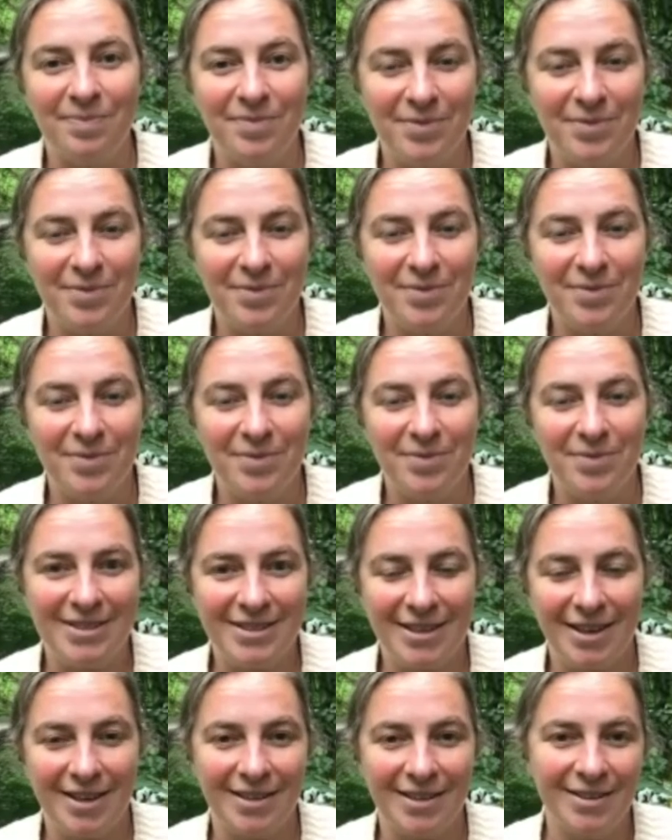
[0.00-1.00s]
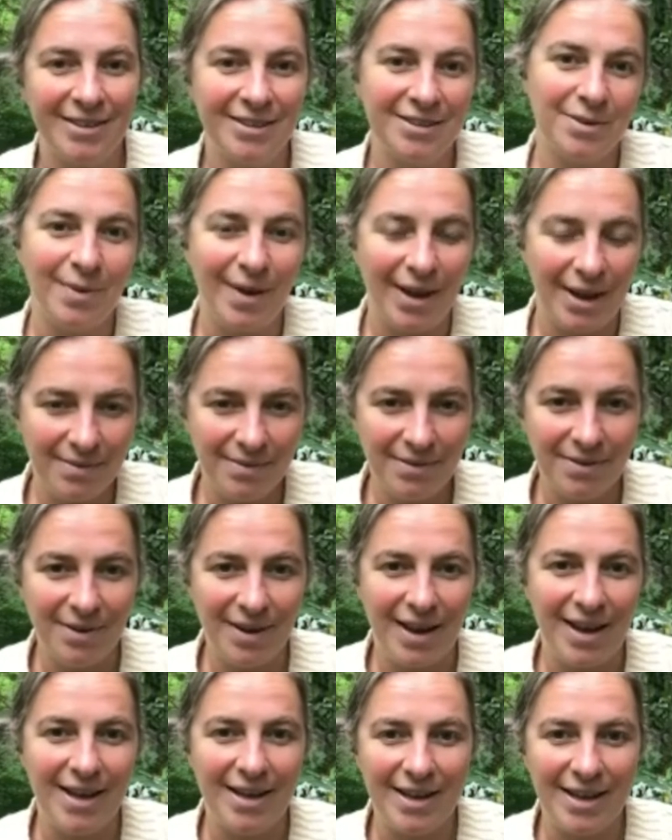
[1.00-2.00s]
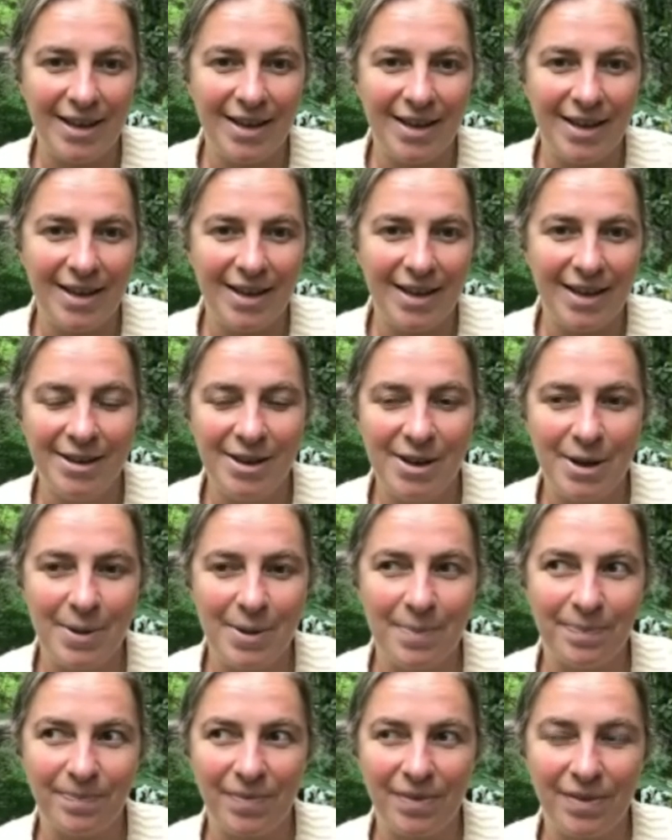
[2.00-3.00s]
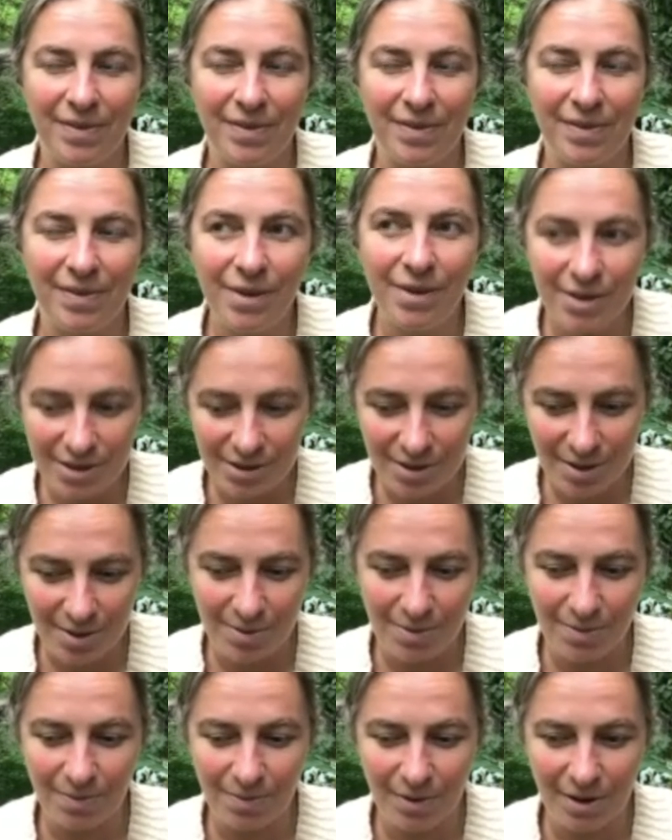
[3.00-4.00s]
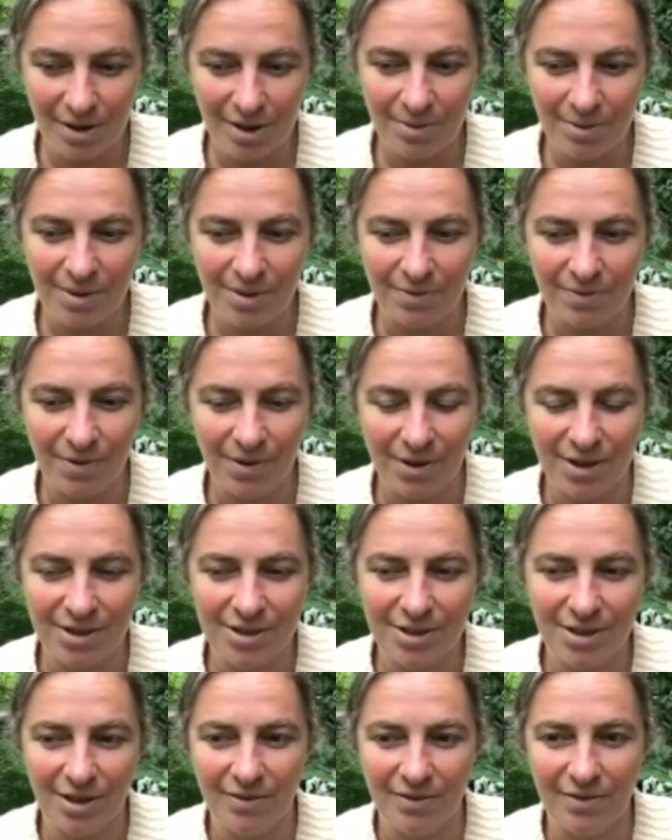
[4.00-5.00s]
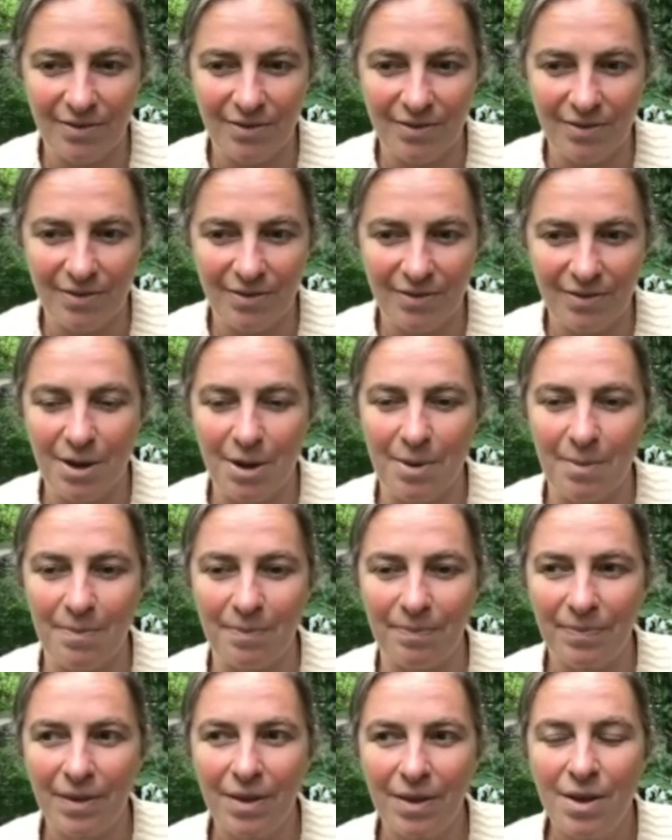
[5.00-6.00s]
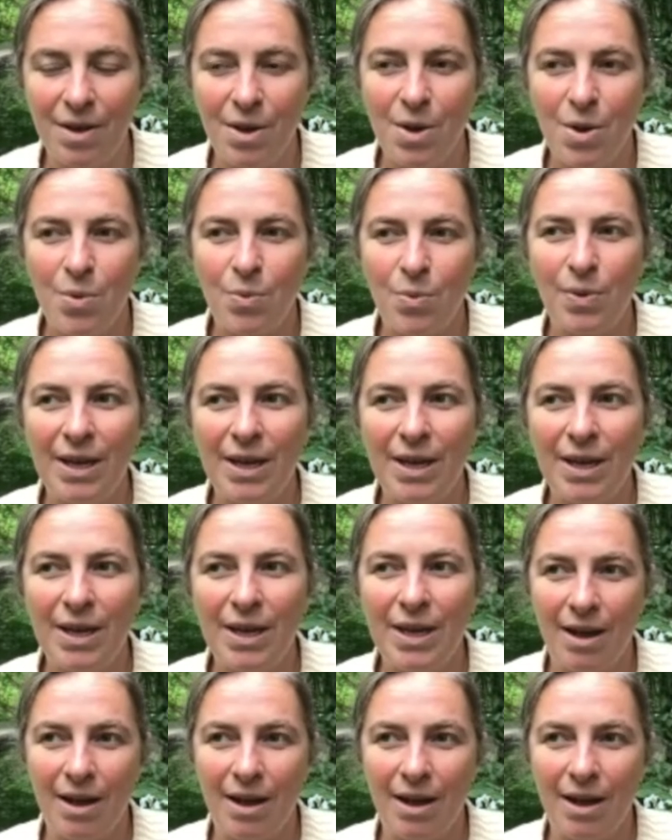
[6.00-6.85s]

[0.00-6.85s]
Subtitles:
So it's a wide variety. And also working with the Forest Service, we